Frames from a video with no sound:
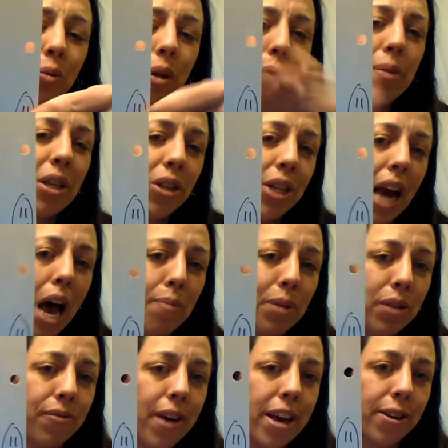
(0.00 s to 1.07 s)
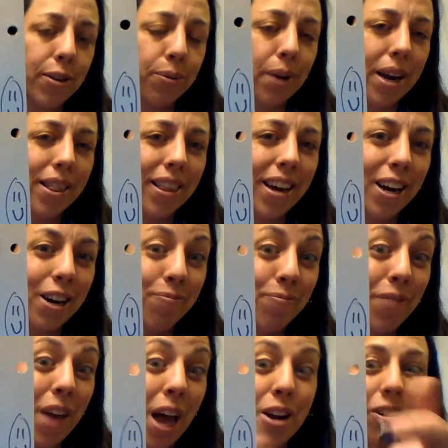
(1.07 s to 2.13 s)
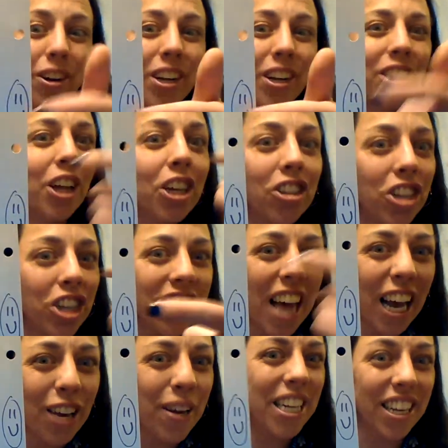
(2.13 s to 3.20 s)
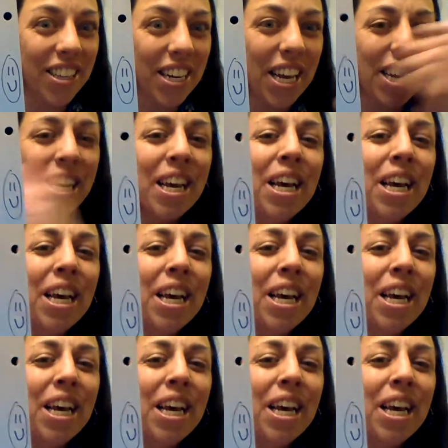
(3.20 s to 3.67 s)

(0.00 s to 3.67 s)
with Miss Jab's face right there? I know, it looks just like me, doesn't it?